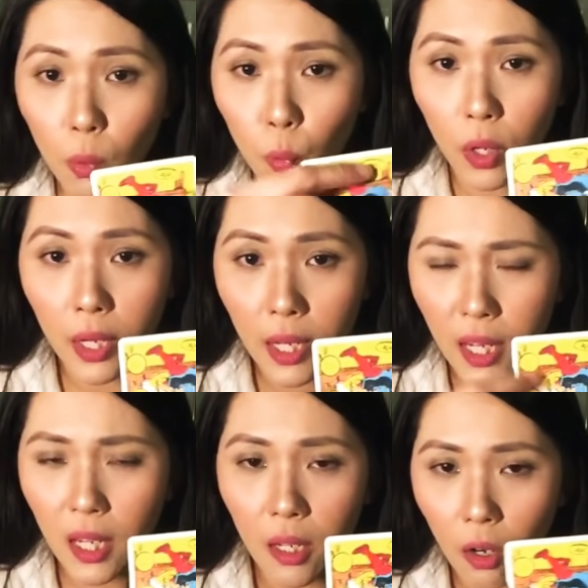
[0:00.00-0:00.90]

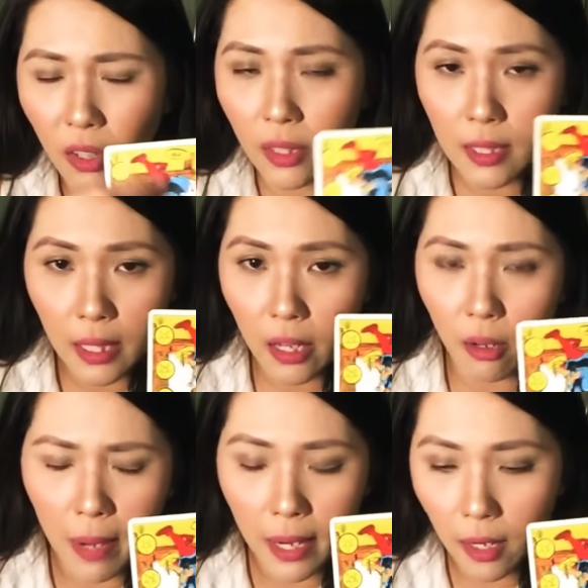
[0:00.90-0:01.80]
working on this Eight
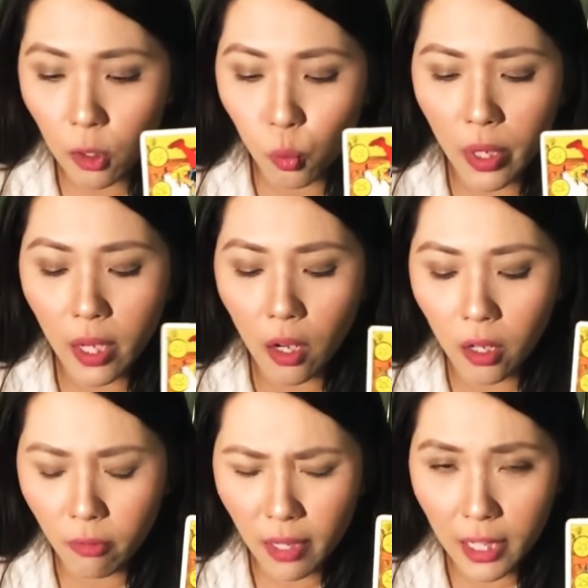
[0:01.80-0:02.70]
of Pentacles, working on
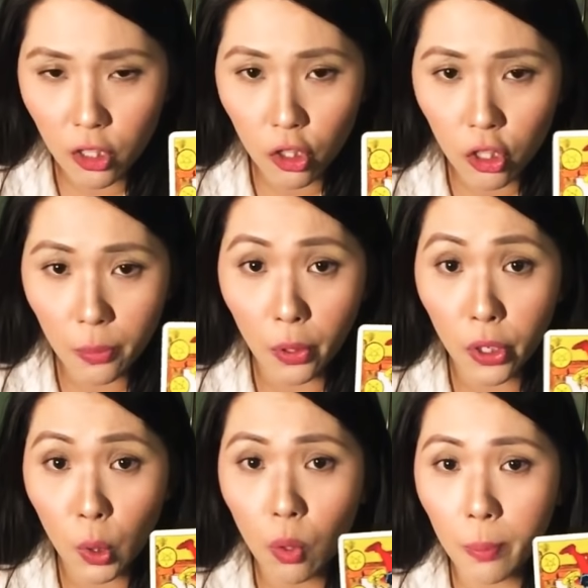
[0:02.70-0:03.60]
a relationship, or
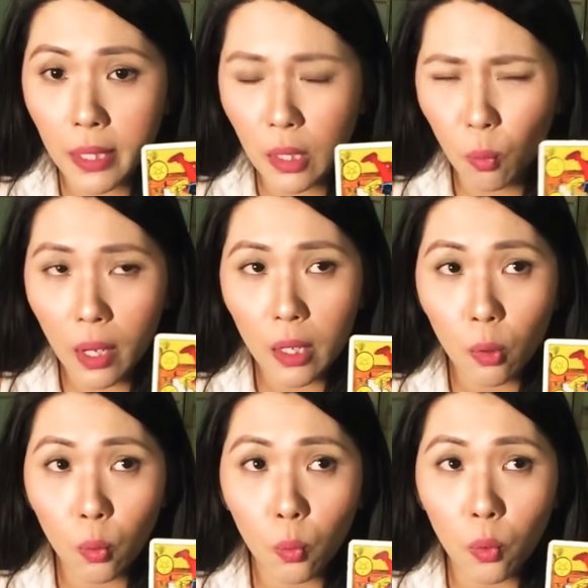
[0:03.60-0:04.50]
you will be the one
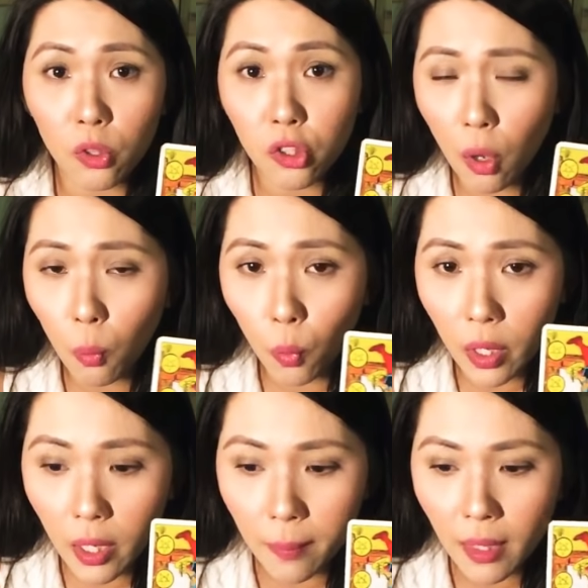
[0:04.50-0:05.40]
who will stop
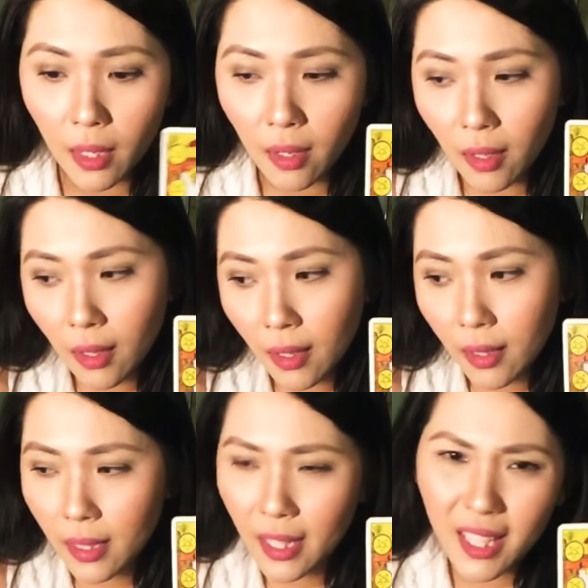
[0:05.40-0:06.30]
working.
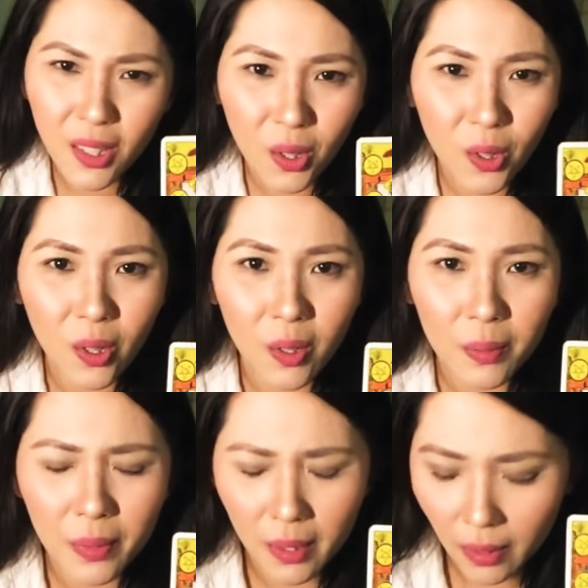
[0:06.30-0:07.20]
Either or.
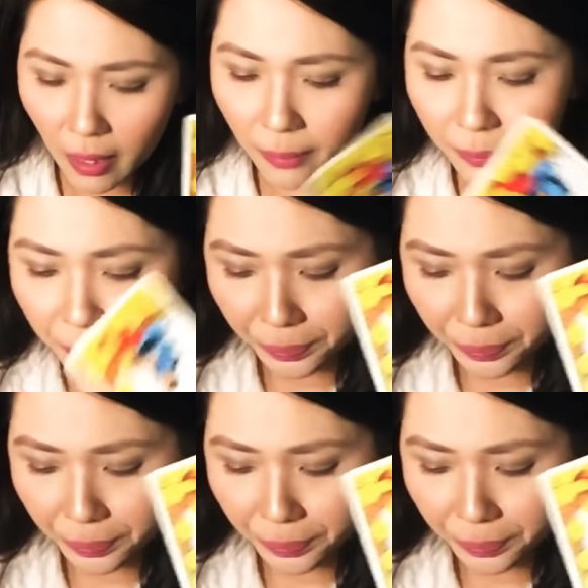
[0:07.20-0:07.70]
Okay,